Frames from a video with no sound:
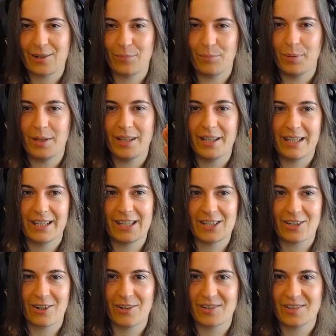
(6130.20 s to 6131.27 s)
completely
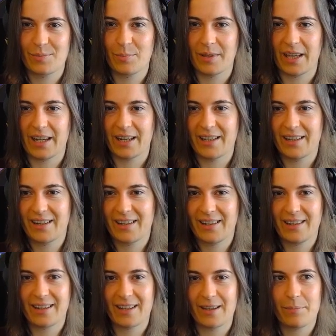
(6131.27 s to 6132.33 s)
toast planet
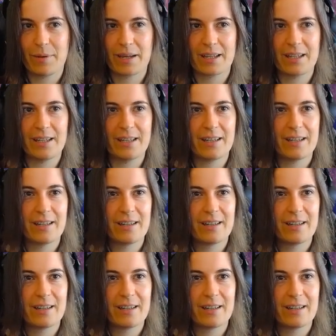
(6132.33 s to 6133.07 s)
and get back here.